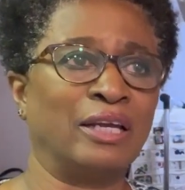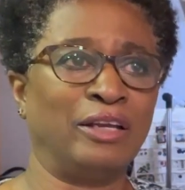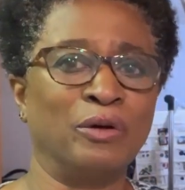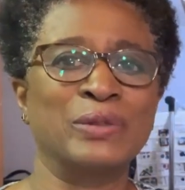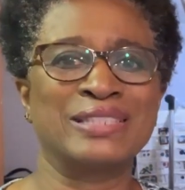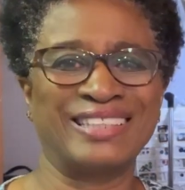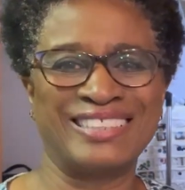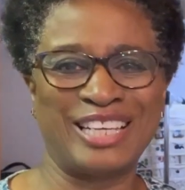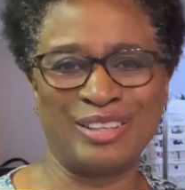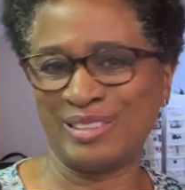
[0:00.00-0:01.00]
I always like
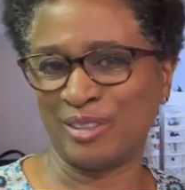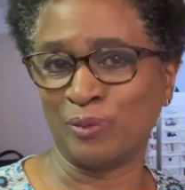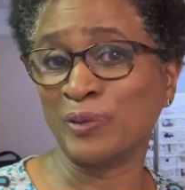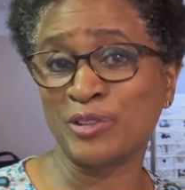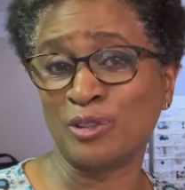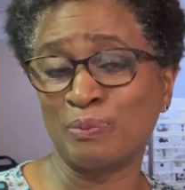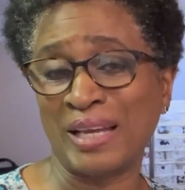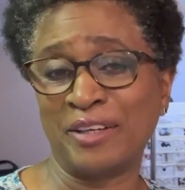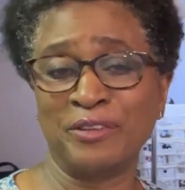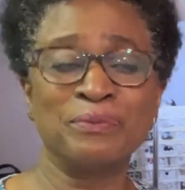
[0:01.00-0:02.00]
to have that original
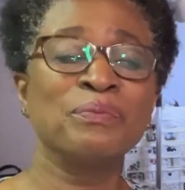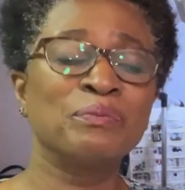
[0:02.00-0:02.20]
pattern